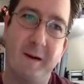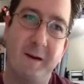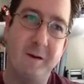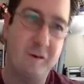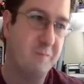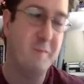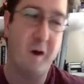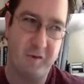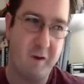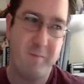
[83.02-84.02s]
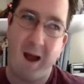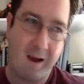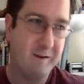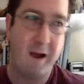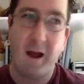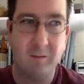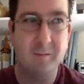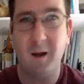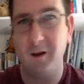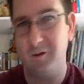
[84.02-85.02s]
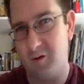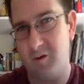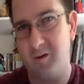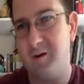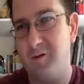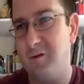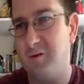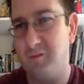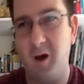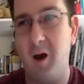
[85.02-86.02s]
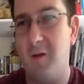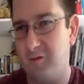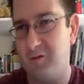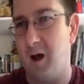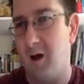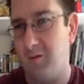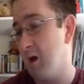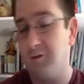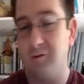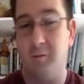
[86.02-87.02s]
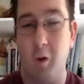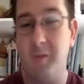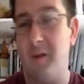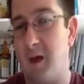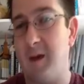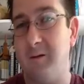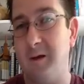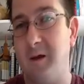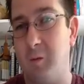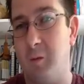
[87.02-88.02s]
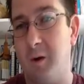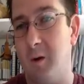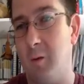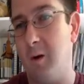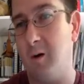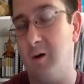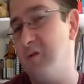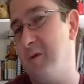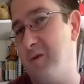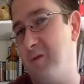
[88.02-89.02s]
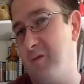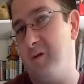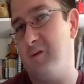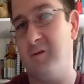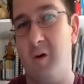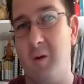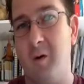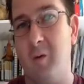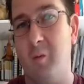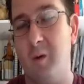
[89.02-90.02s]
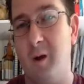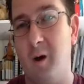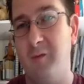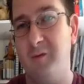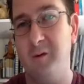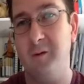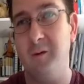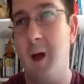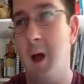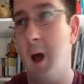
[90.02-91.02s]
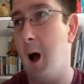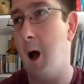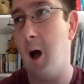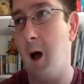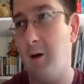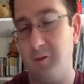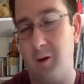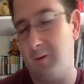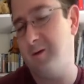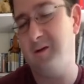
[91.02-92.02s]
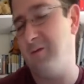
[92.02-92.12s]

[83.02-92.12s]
you just melted it back down and turned into other stuff. So more than likely, if you want to know where Elizabeth the First's armor went off to, uh, talk to